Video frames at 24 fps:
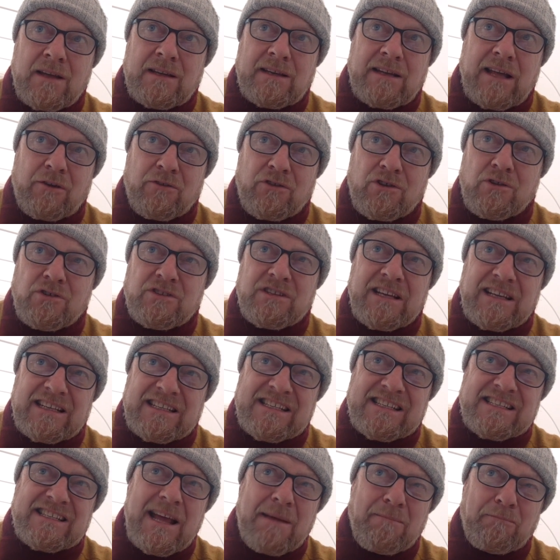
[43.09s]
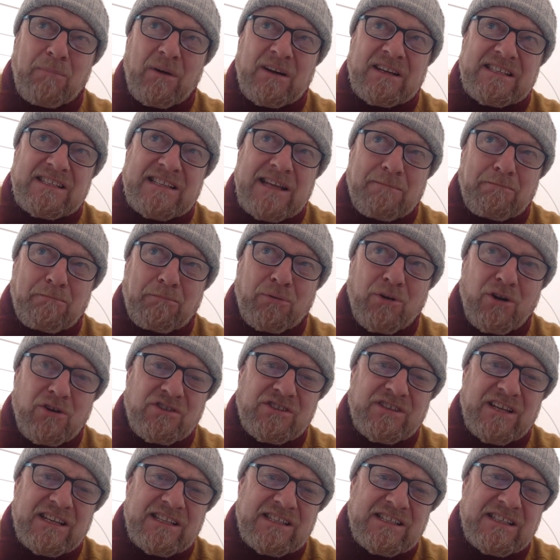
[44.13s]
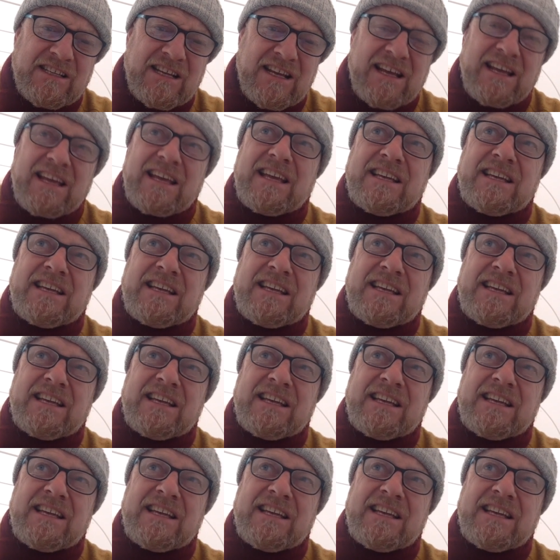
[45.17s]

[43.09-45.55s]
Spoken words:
Now, using a step-by-step process